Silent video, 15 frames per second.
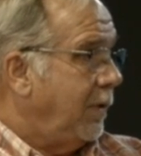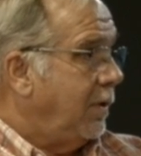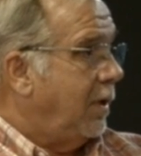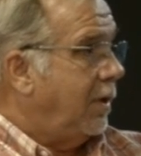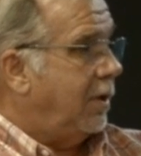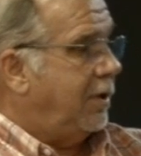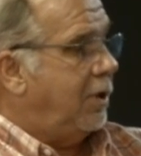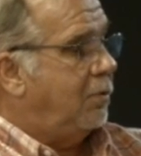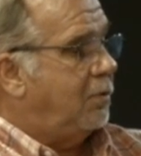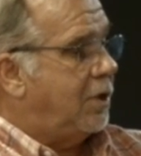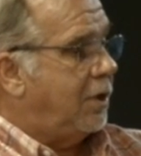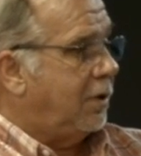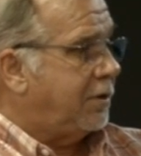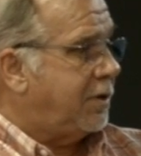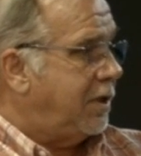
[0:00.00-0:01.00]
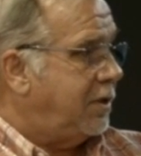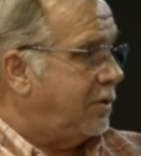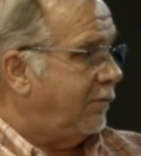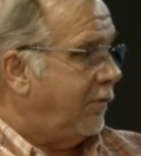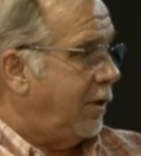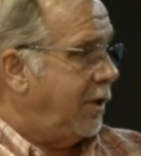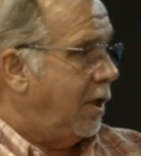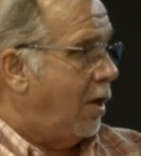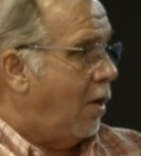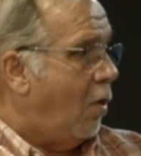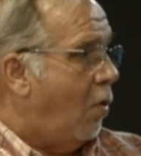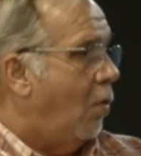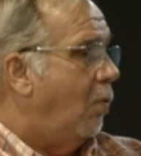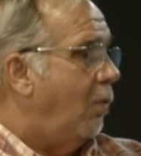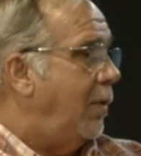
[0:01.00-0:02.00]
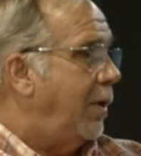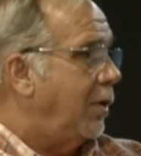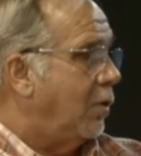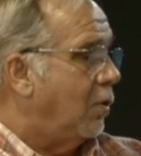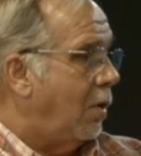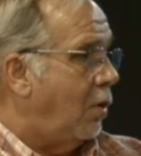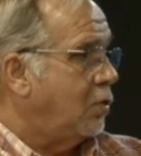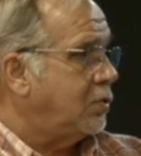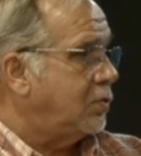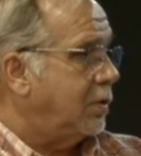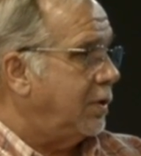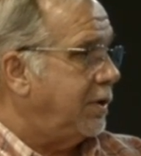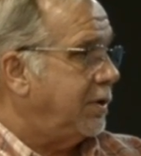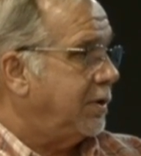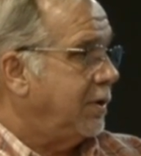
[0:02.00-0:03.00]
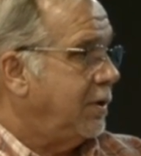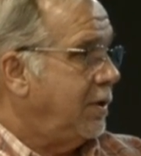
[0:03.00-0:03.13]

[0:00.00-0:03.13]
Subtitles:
and utilities for your home and groceries.